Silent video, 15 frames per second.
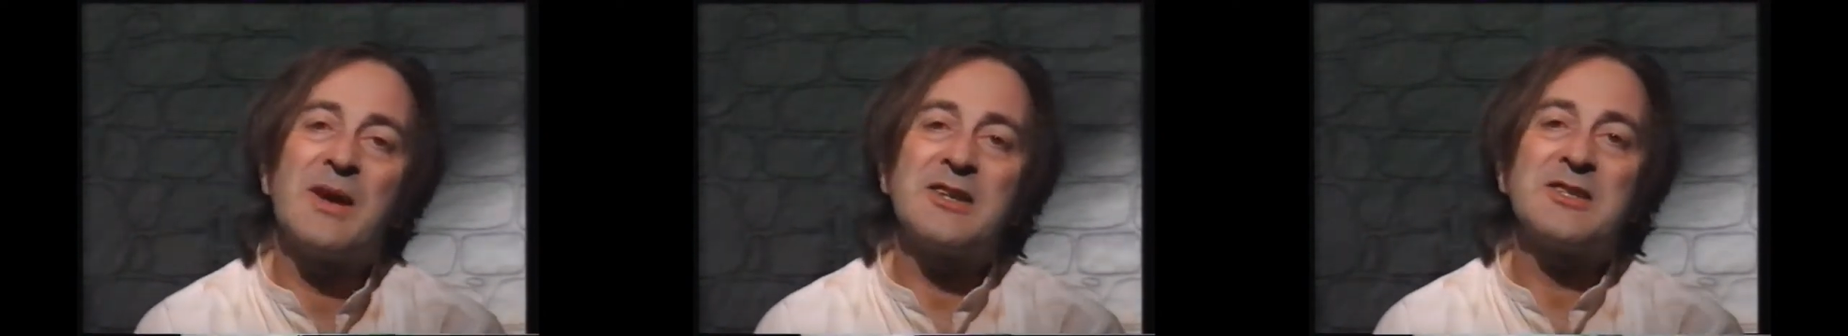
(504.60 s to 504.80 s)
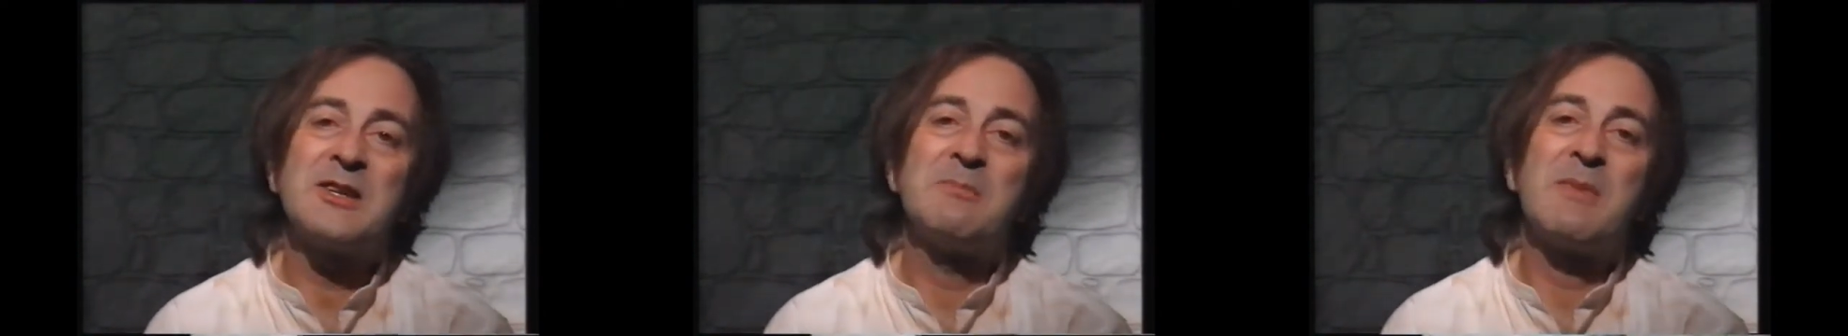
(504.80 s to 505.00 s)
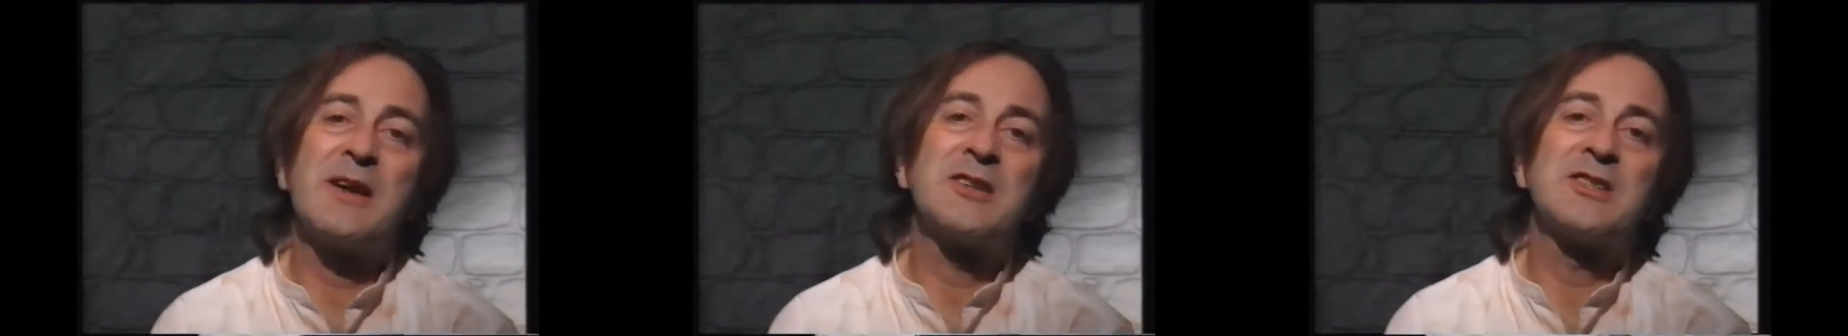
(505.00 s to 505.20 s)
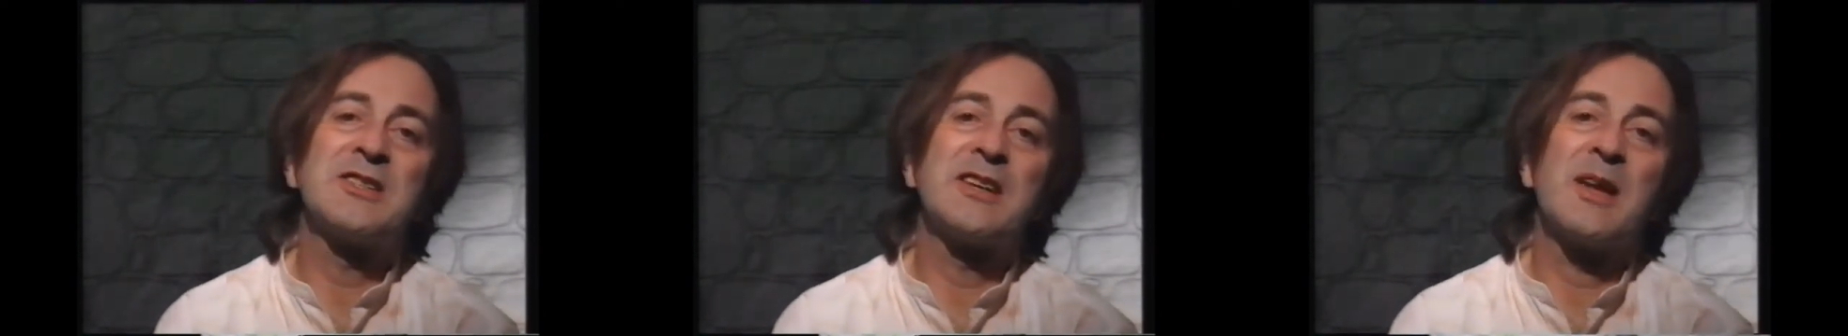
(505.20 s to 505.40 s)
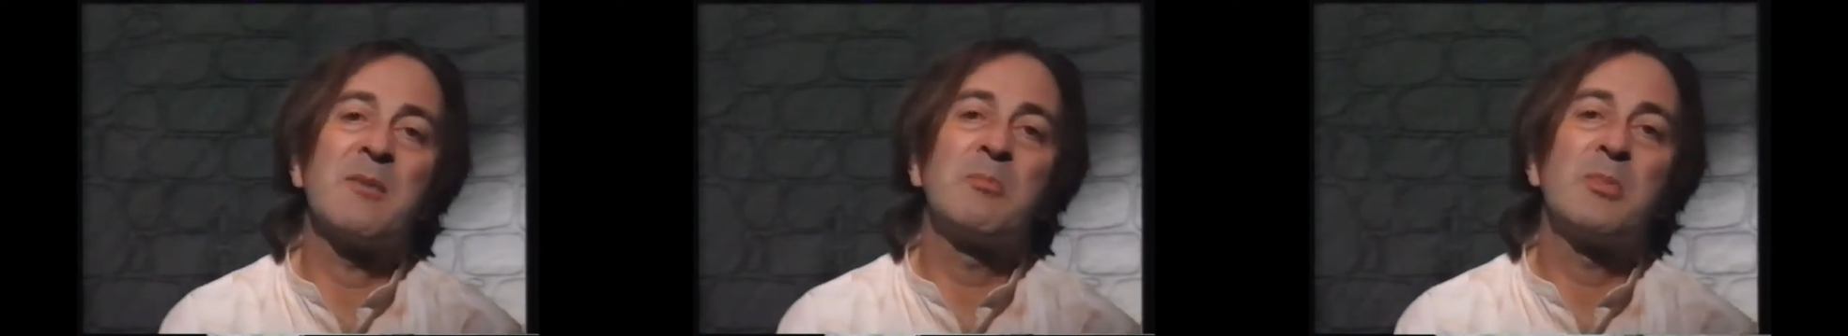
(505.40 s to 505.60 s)
I actually managed
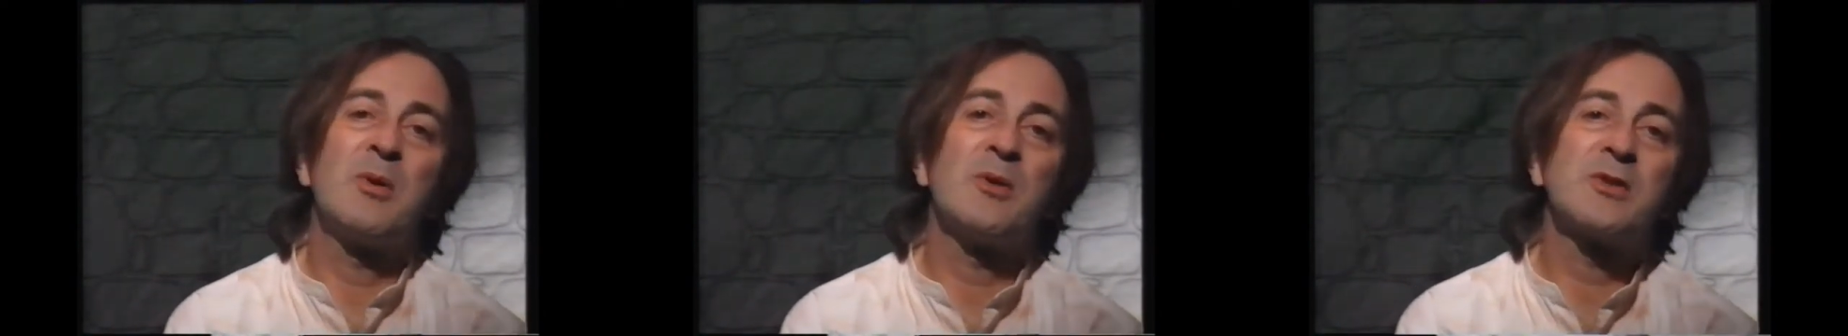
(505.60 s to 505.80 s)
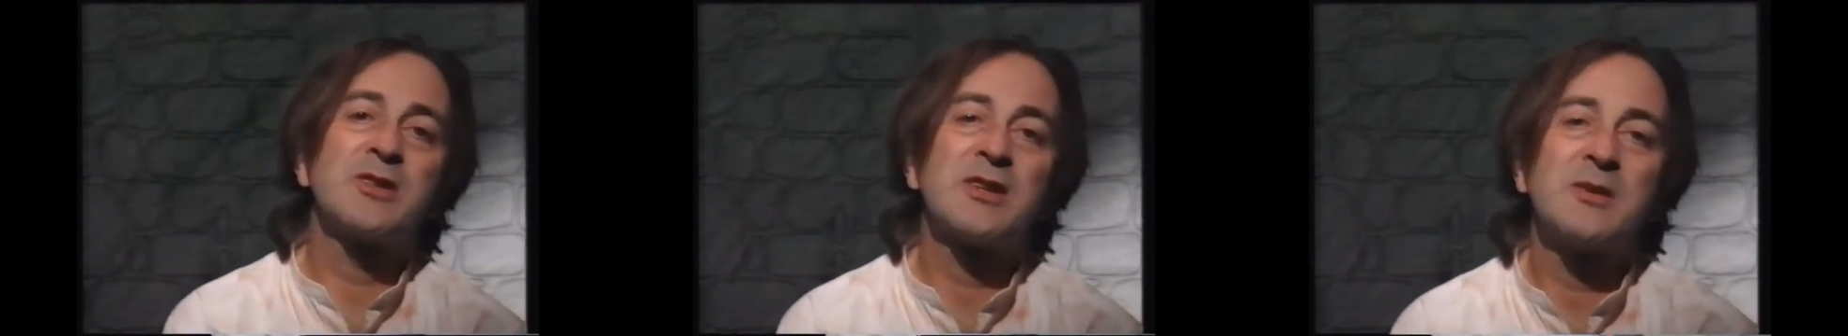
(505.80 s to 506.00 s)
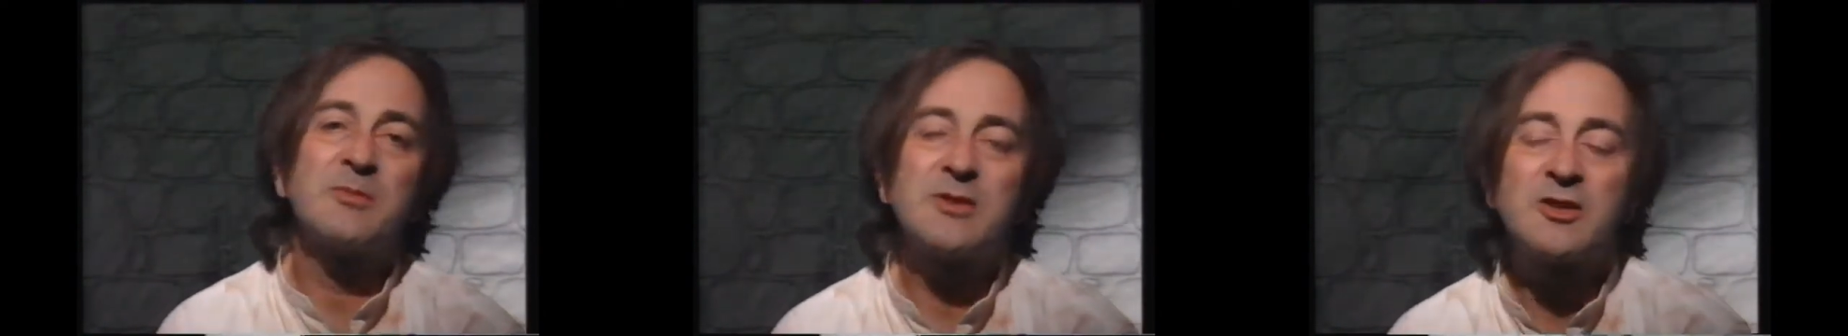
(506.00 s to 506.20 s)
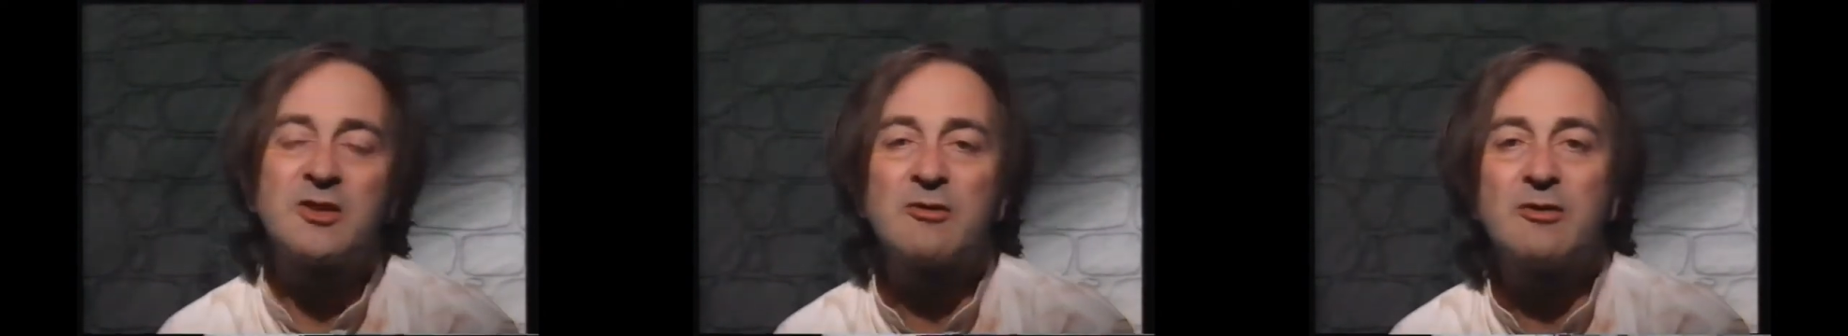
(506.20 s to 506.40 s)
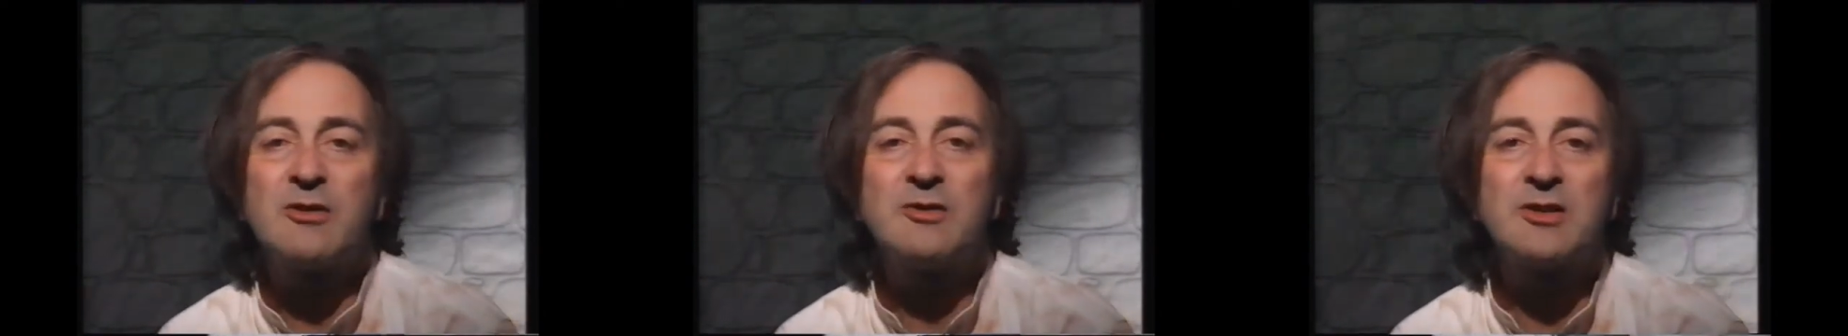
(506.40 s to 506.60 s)
to get Paul to come to
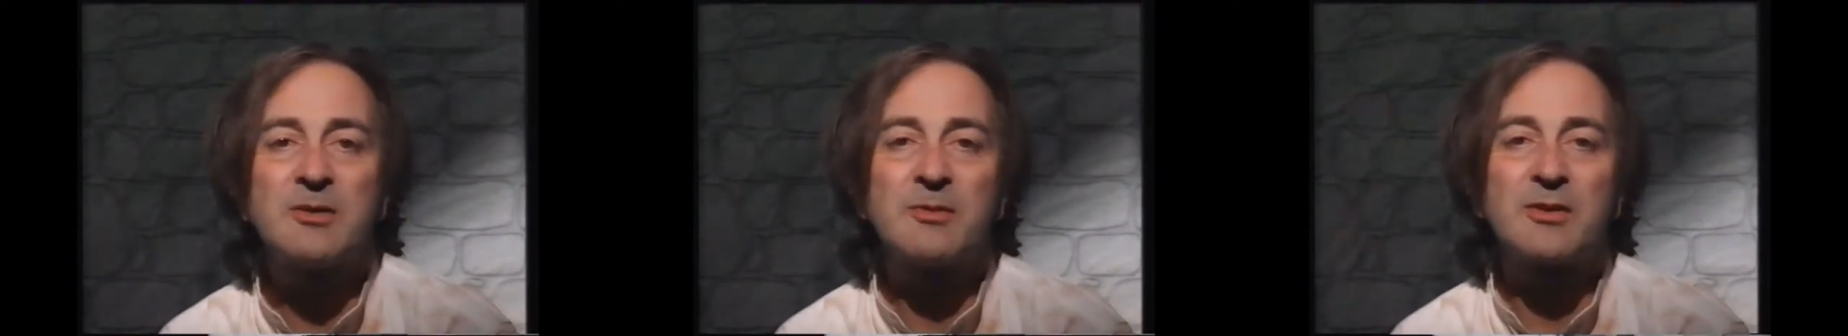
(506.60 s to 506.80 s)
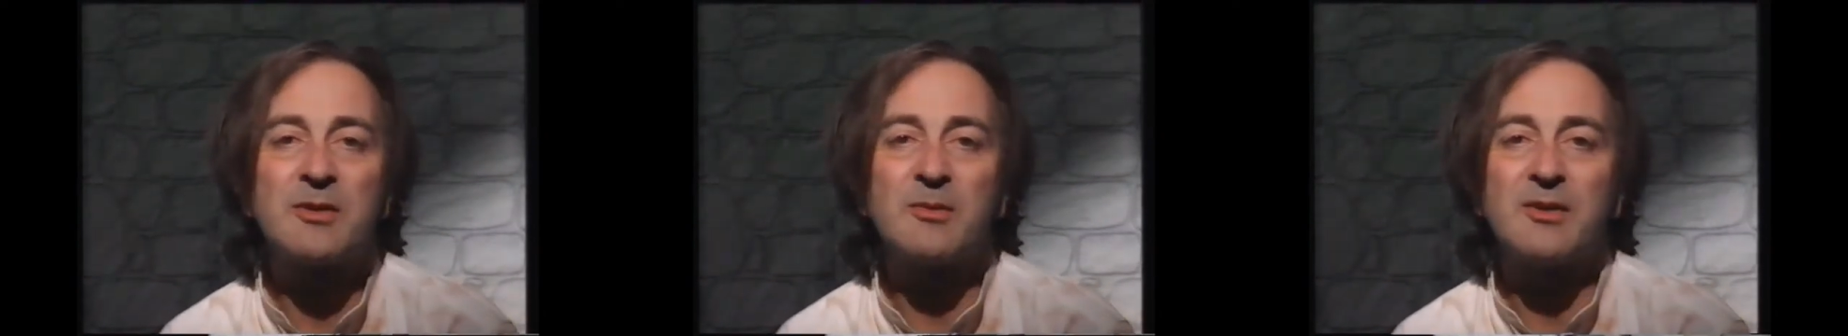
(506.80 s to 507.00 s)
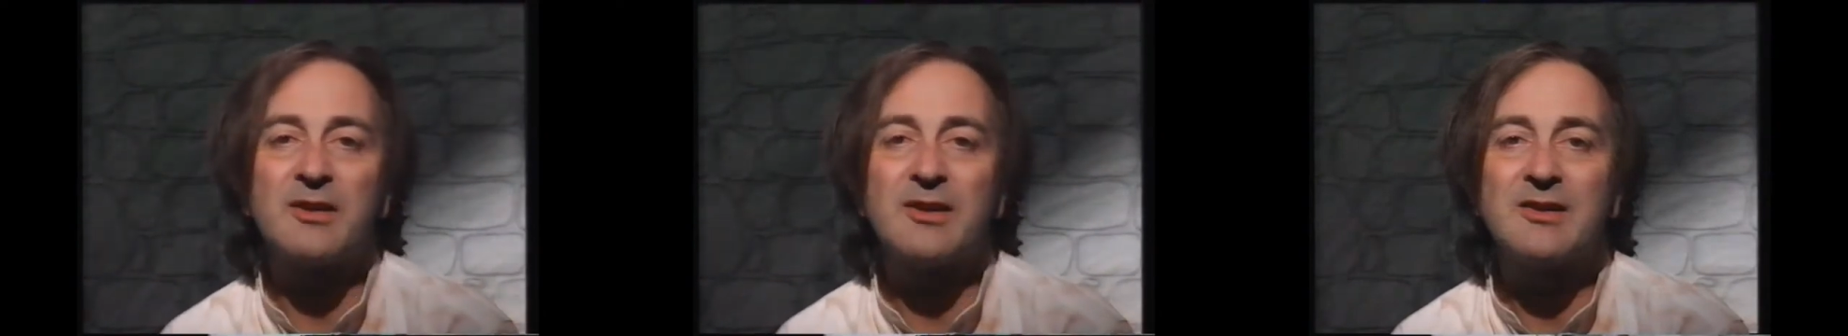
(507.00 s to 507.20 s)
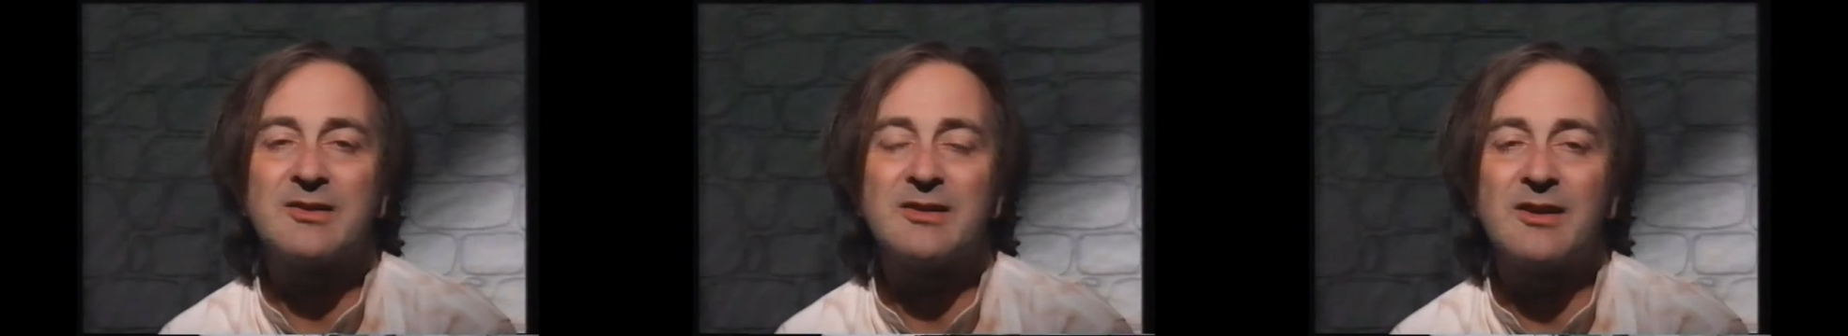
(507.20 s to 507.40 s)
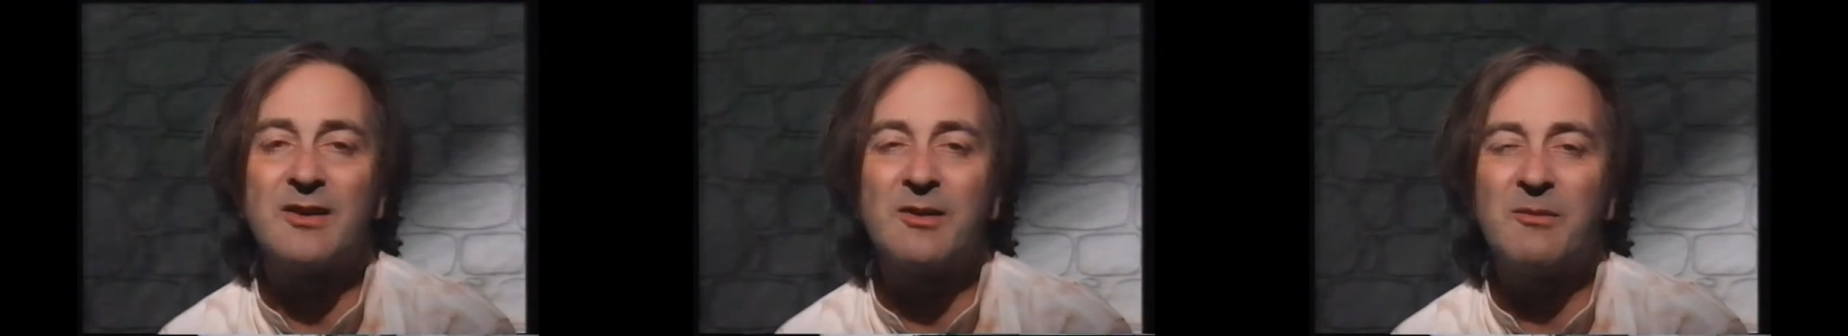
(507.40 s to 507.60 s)
Jerusalem a couple of
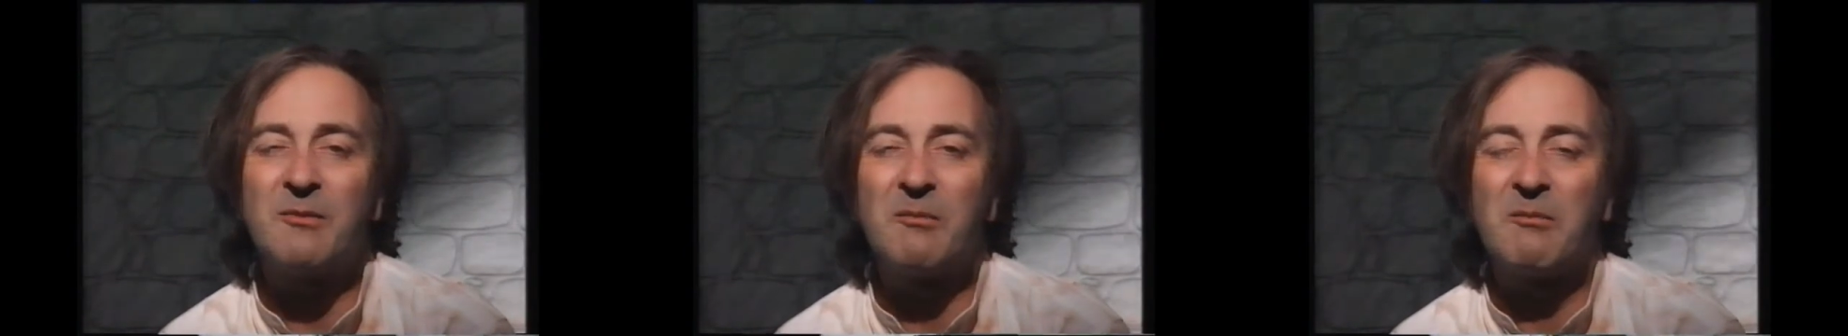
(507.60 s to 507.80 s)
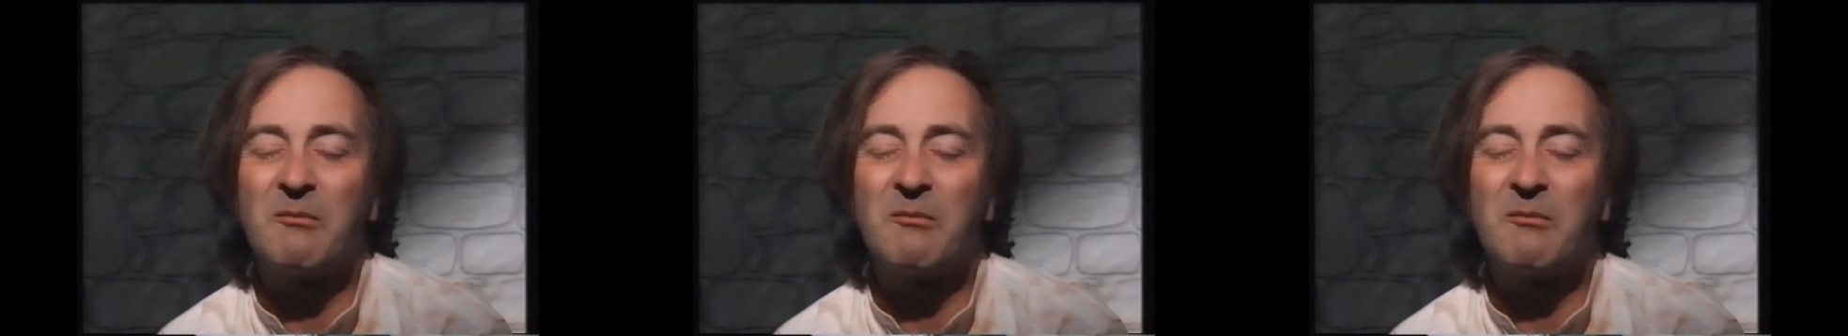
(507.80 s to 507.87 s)
years ago.